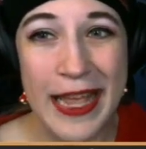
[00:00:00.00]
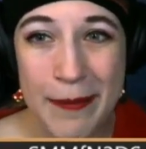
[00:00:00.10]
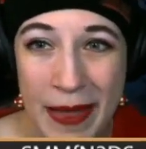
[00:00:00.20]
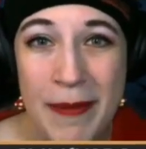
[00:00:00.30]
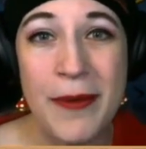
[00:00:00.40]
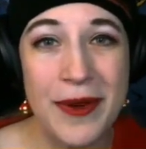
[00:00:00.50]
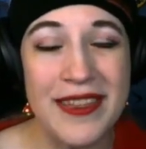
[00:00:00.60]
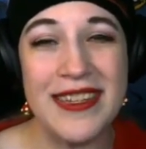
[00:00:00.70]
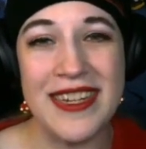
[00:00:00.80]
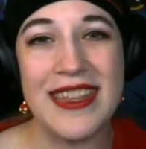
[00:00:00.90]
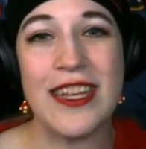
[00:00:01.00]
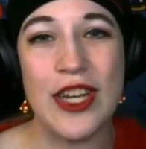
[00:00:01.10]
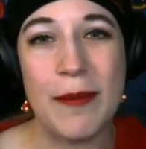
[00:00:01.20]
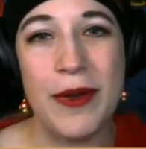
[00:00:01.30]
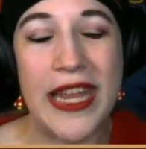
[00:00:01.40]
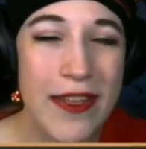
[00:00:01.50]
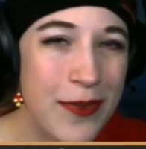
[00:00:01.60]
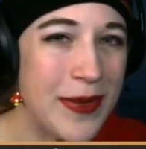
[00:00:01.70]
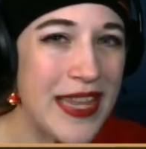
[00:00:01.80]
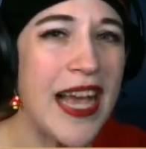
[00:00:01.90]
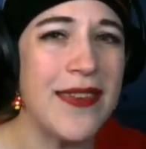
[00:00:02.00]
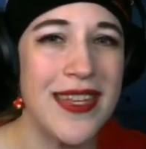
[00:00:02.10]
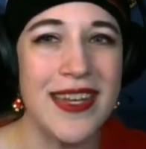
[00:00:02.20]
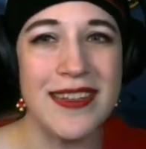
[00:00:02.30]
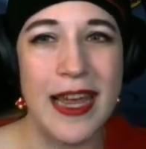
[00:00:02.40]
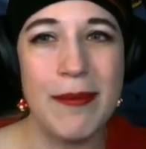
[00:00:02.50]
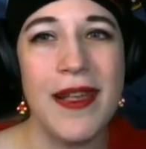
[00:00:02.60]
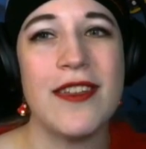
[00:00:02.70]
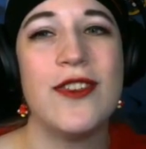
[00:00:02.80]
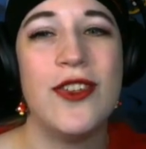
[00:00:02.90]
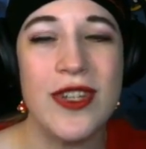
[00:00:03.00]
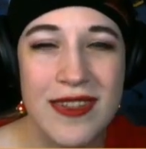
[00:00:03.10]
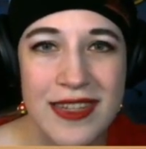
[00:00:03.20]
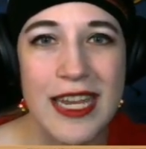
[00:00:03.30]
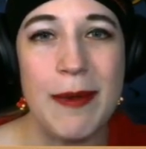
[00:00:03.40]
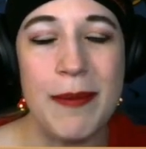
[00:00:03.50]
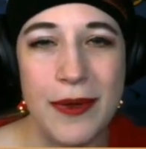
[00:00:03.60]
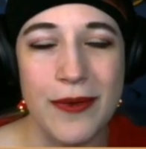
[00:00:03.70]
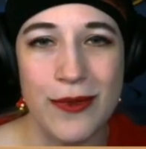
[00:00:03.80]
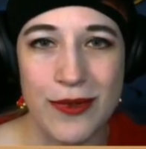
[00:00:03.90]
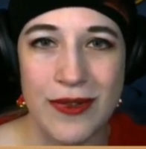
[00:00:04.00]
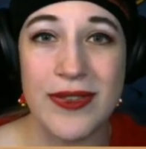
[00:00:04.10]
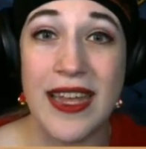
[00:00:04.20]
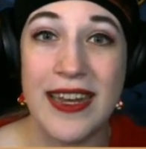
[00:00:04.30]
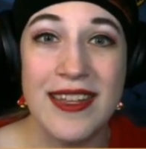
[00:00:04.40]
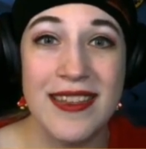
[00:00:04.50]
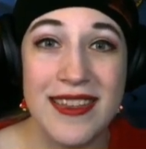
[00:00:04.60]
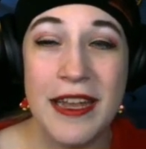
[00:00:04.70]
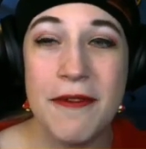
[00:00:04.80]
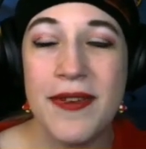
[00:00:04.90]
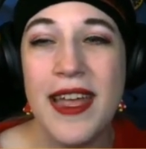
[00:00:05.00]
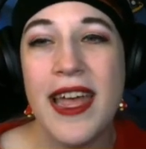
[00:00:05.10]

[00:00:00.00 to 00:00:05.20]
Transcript: It may be worth it to get that checkpoint even with the half-second time loss just to keep you sort of sane and safe.